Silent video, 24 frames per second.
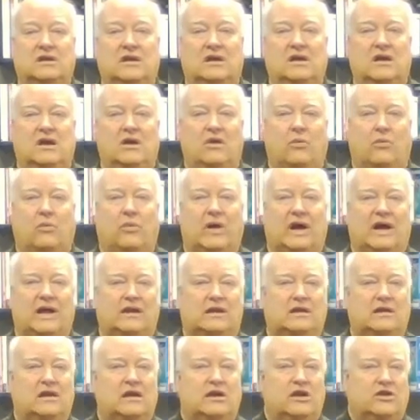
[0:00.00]

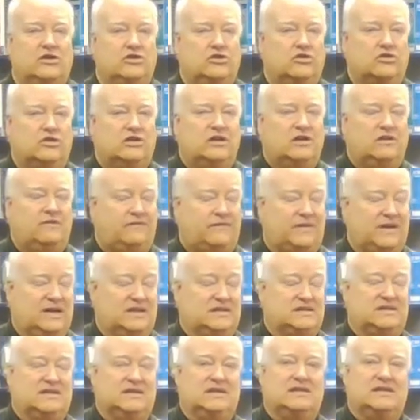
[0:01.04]
When your
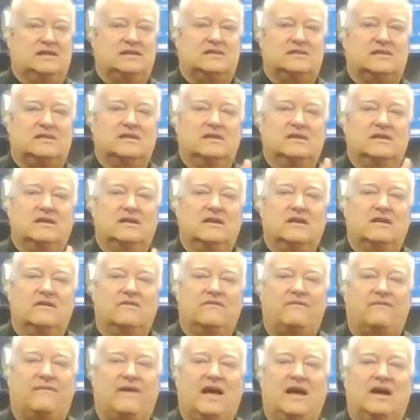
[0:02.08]
defenses
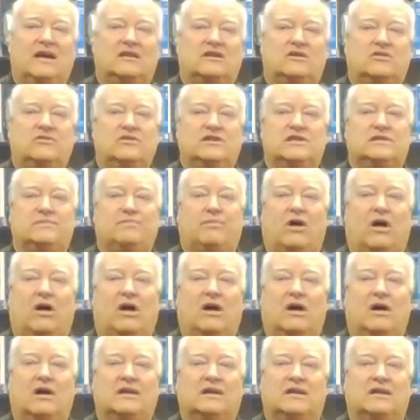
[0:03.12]
fail to
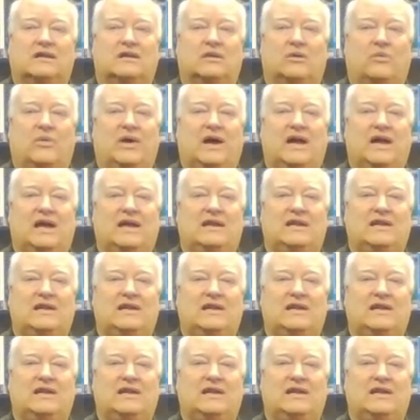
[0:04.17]
respond in the way the